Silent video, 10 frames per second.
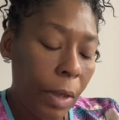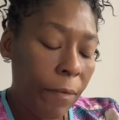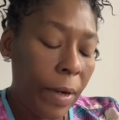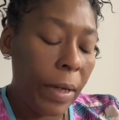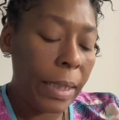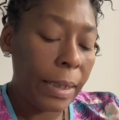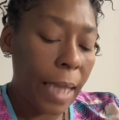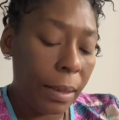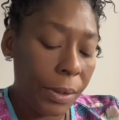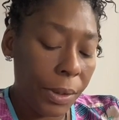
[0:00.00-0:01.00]
Very
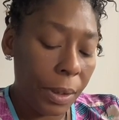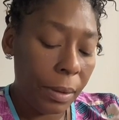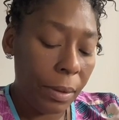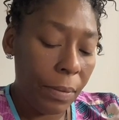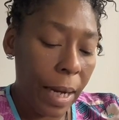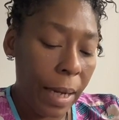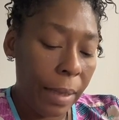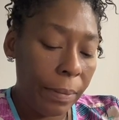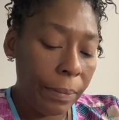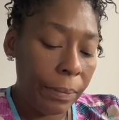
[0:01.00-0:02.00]
intelligent,
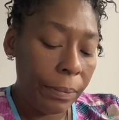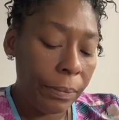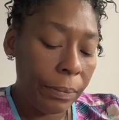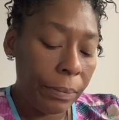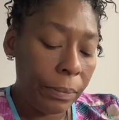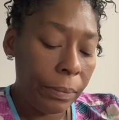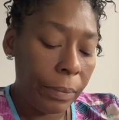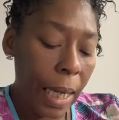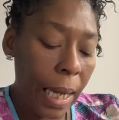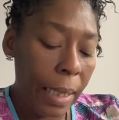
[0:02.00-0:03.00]
okay?
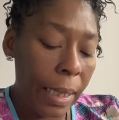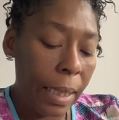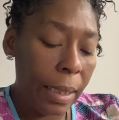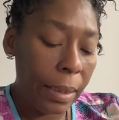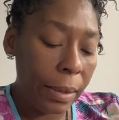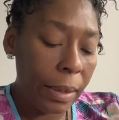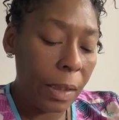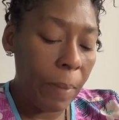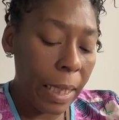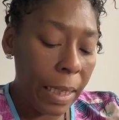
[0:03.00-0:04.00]
And it could,
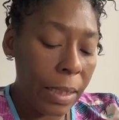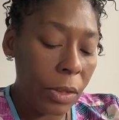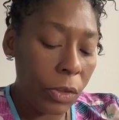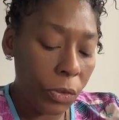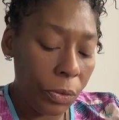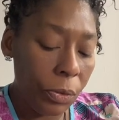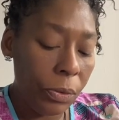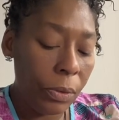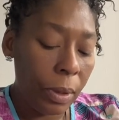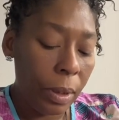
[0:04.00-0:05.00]
speaking your
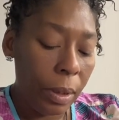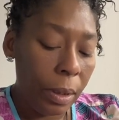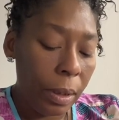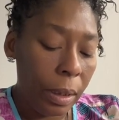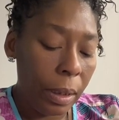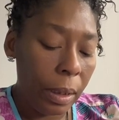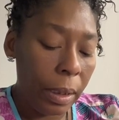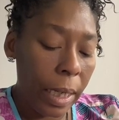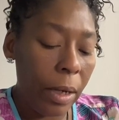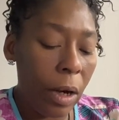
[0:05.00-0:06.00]
truth,
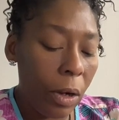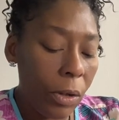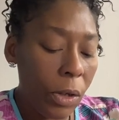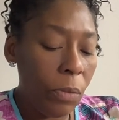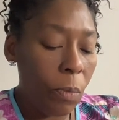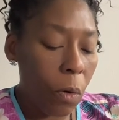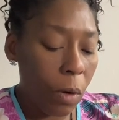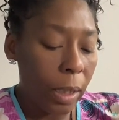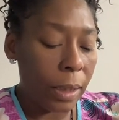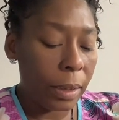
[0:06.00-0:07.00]
it hurt you
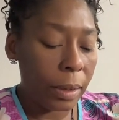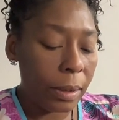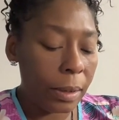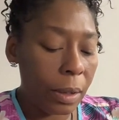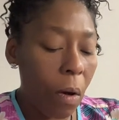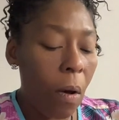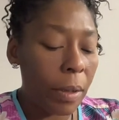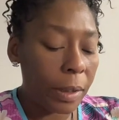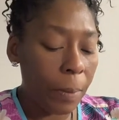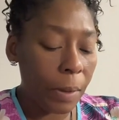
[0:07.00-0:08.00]
more to
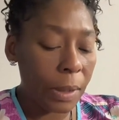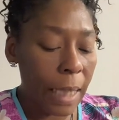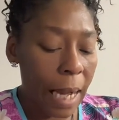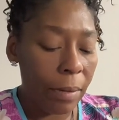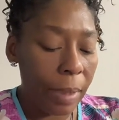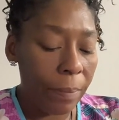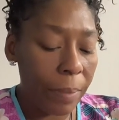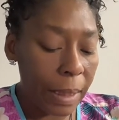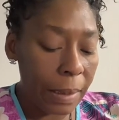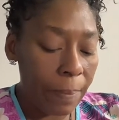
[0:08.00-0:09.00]
call this person out and
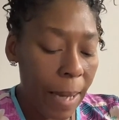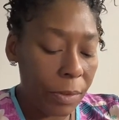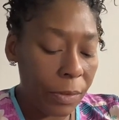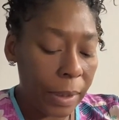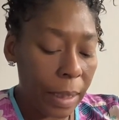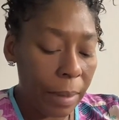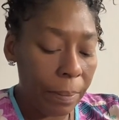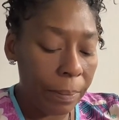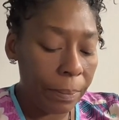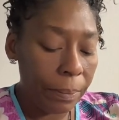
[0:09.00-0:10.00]
put these boundaries
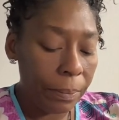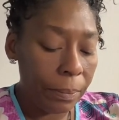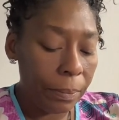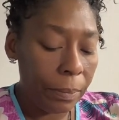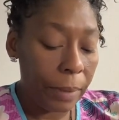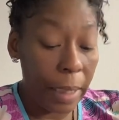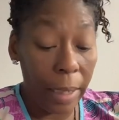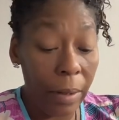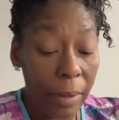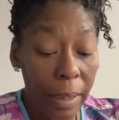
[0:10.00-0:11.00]
up than
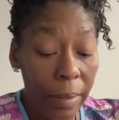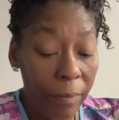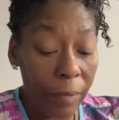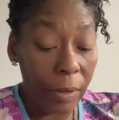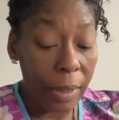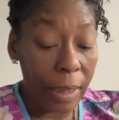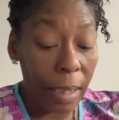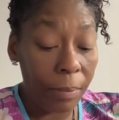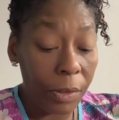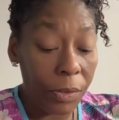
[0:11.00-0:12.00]
it hurt them for you to
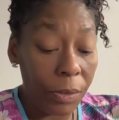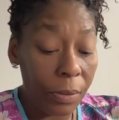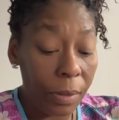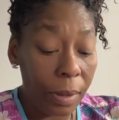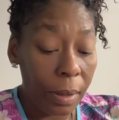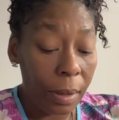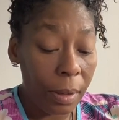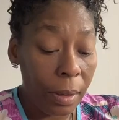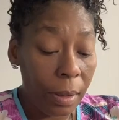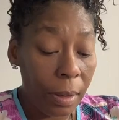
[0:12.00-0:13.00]
tell them the truth.
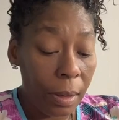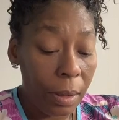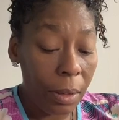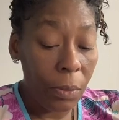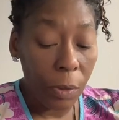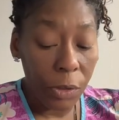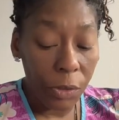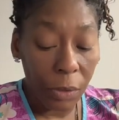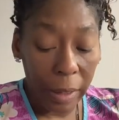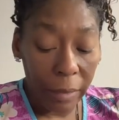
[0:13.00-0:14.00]
You were
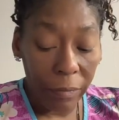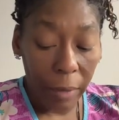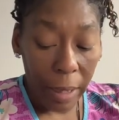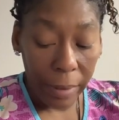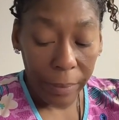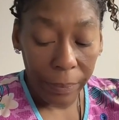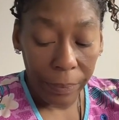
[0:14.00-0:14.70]
truly the friend.